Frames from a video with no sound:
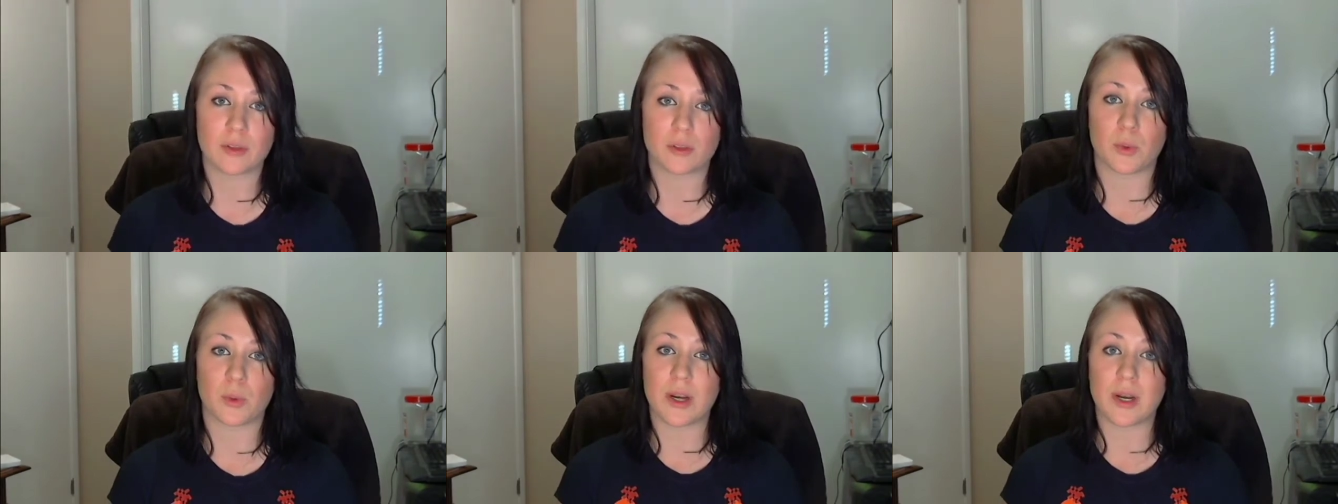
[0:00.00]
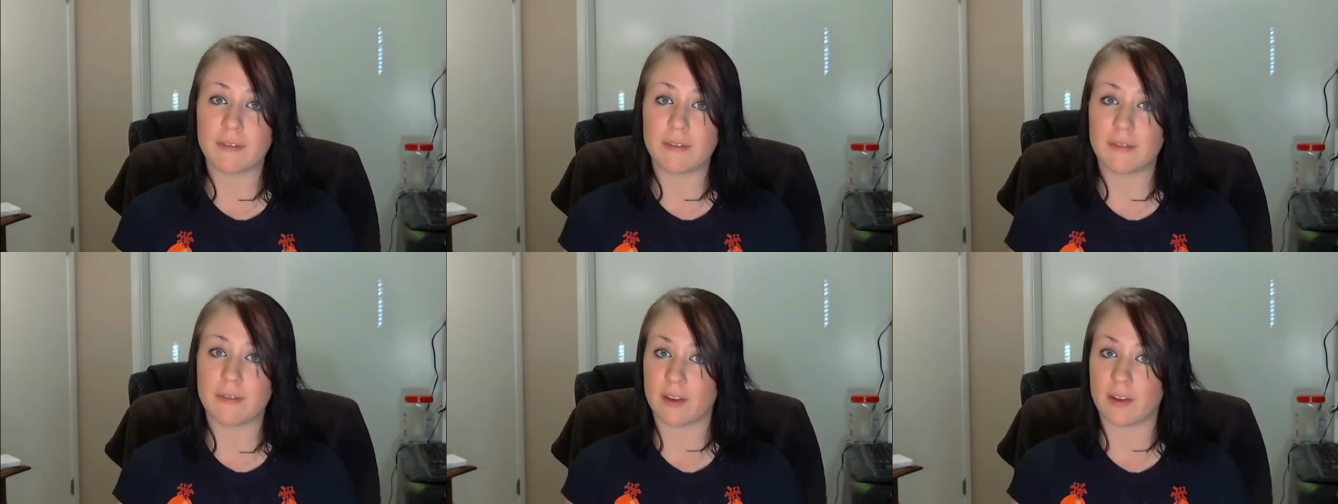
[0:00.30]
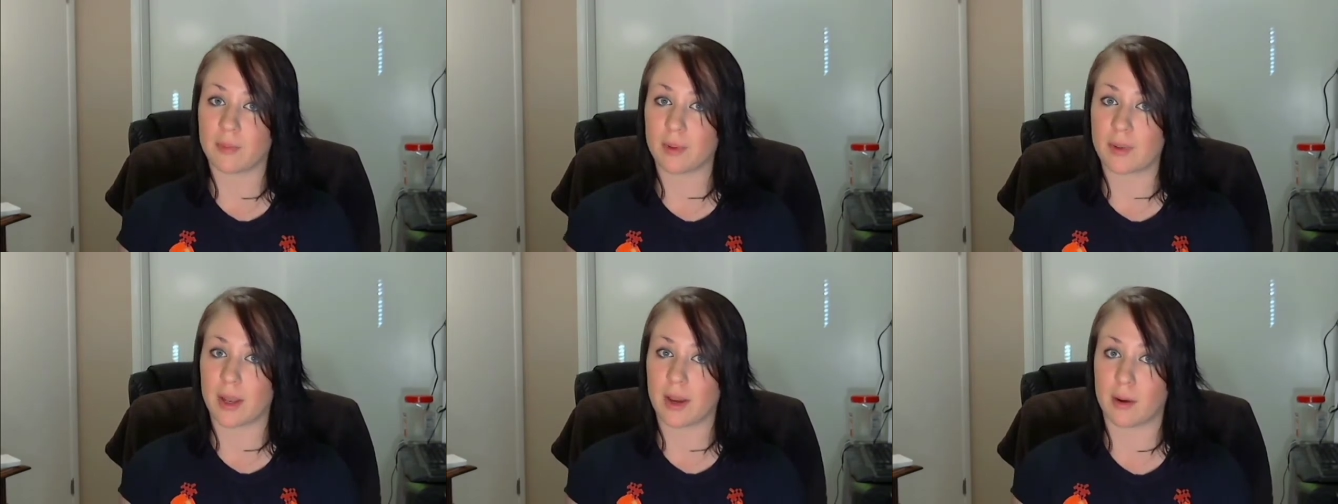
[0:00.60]

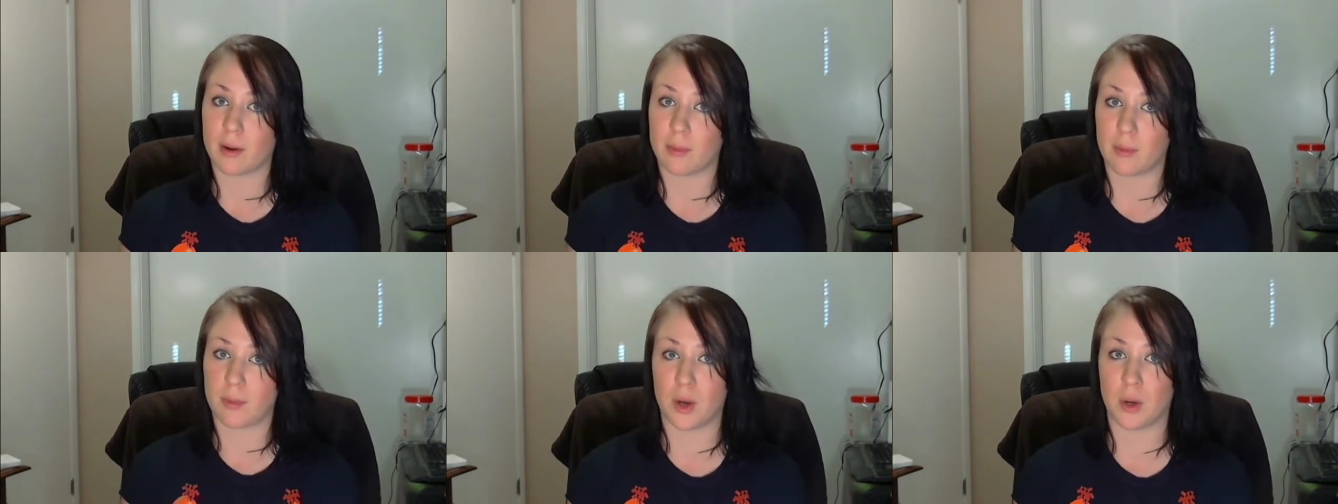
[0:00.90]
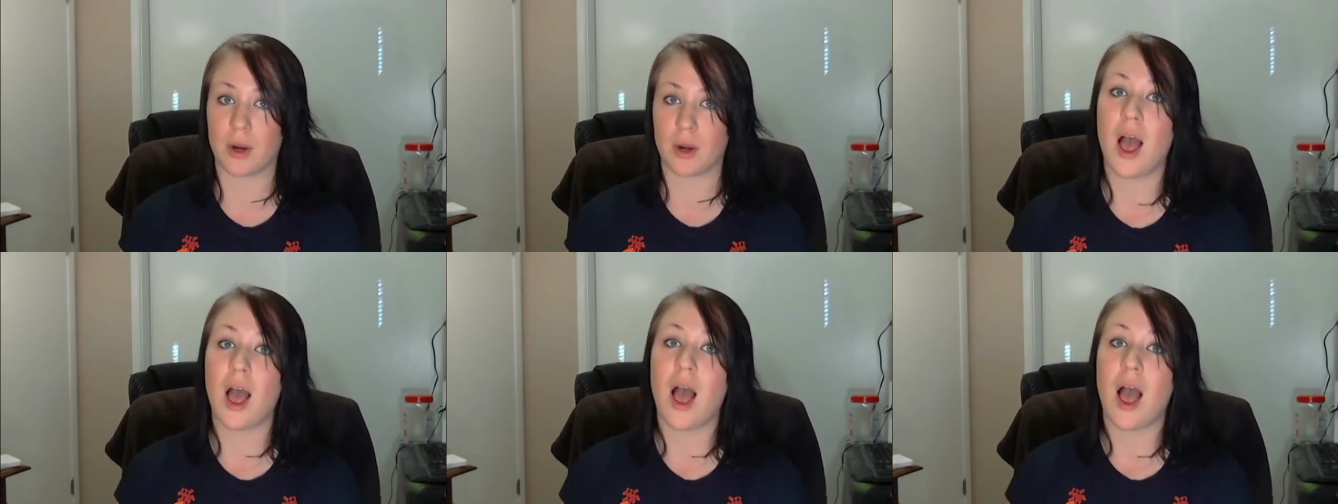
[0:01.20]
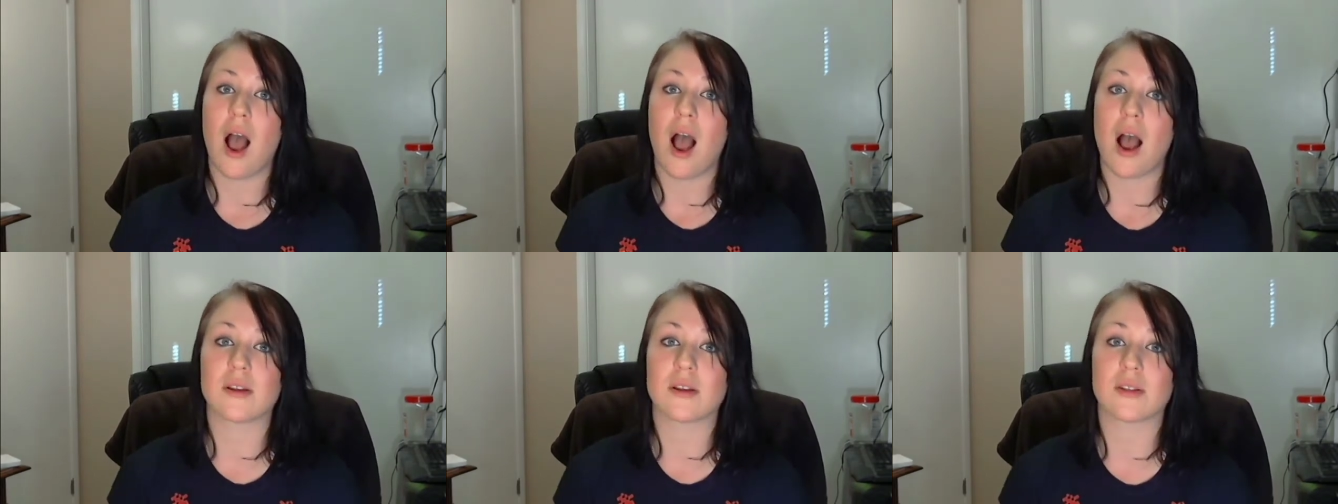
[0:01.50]
twenty-five player mode
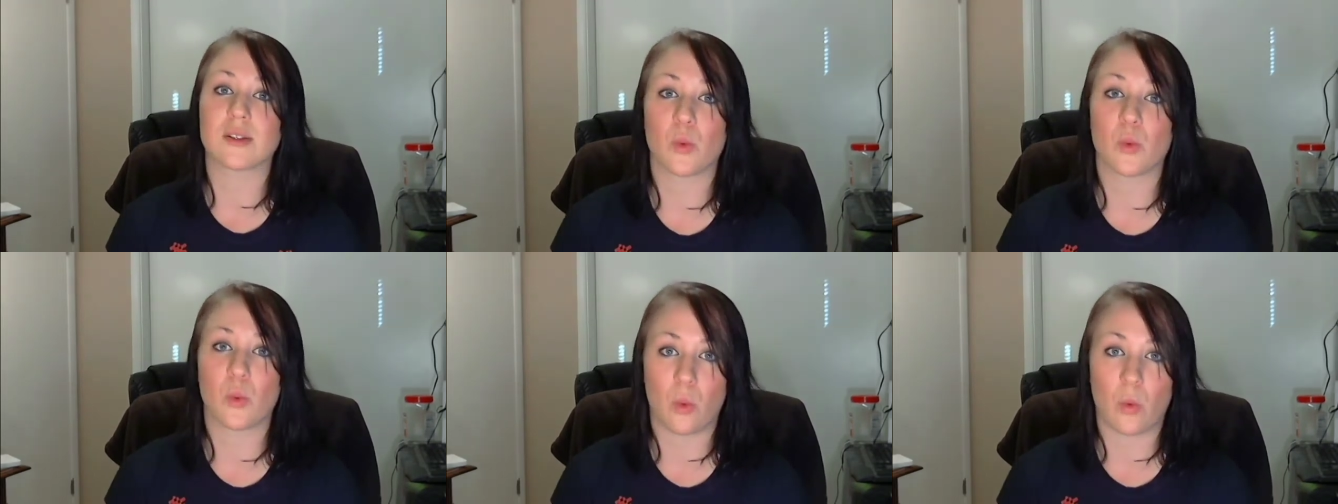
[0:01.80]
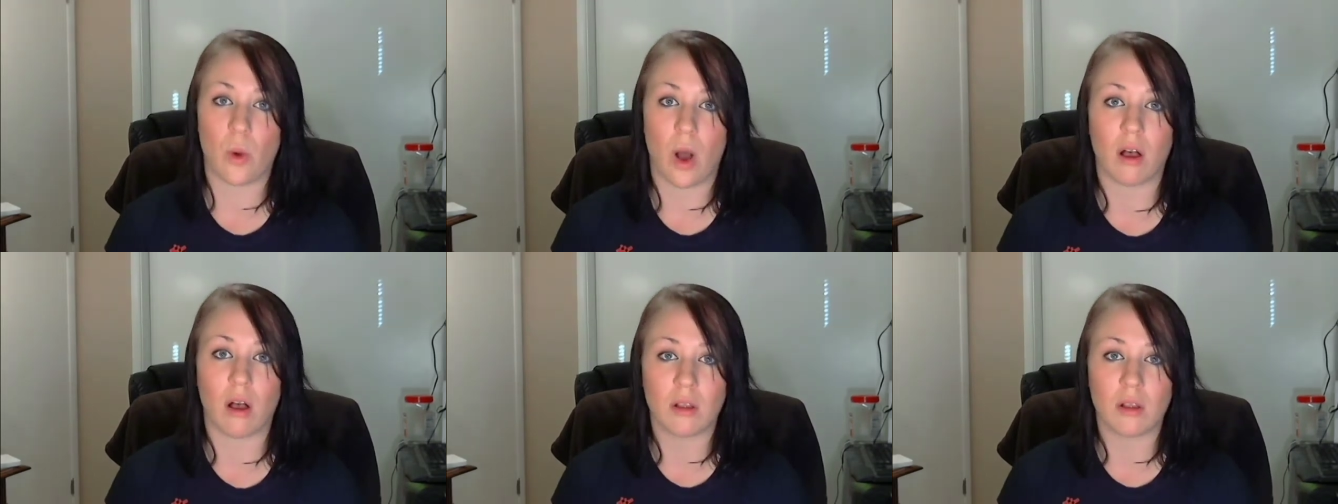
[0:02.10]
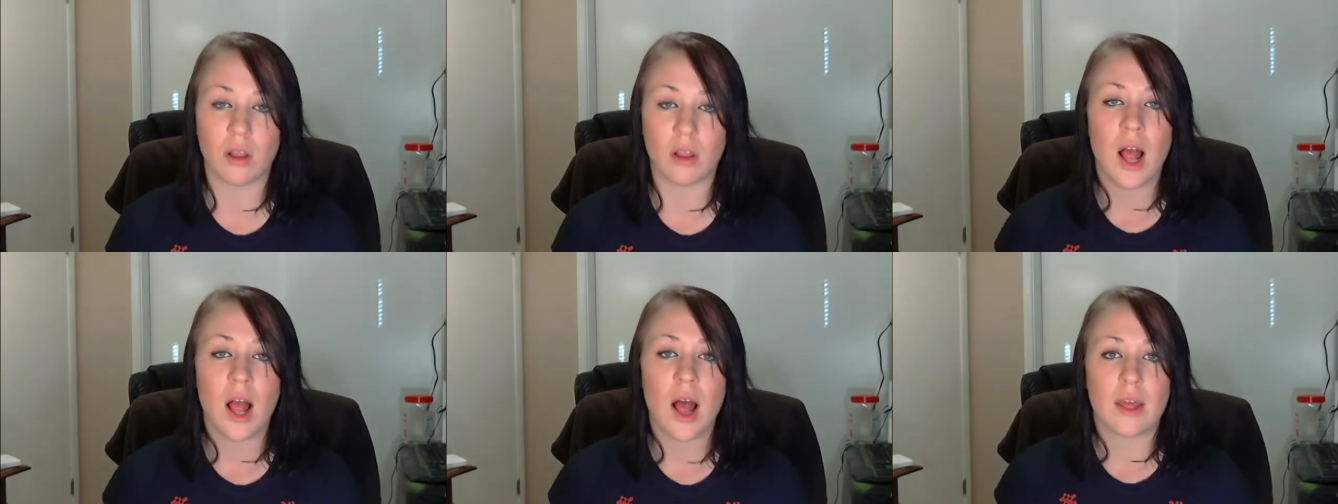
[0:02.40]
as
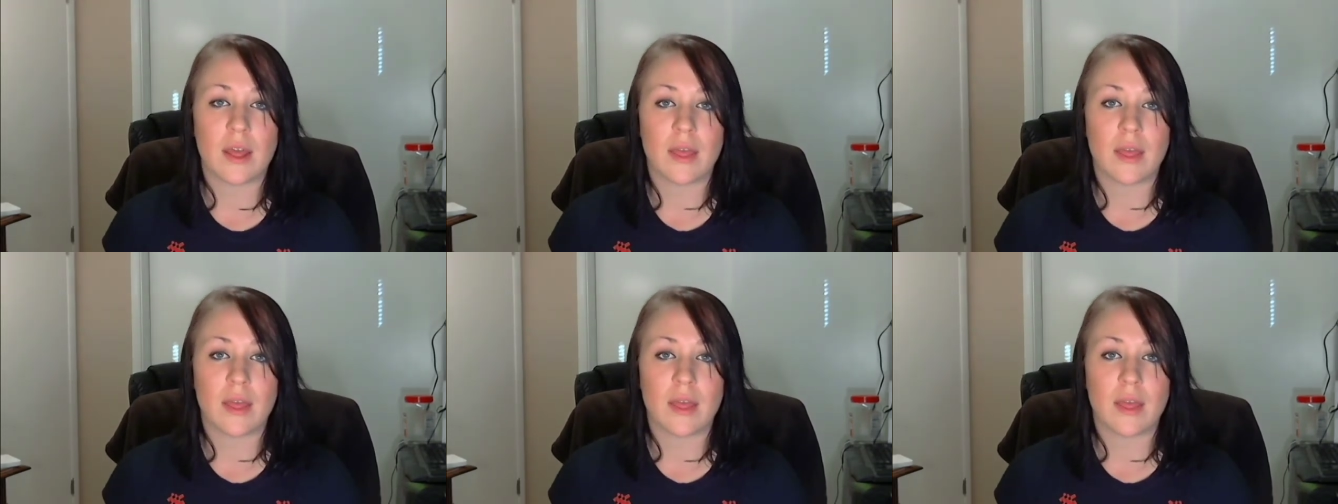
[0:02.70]
well.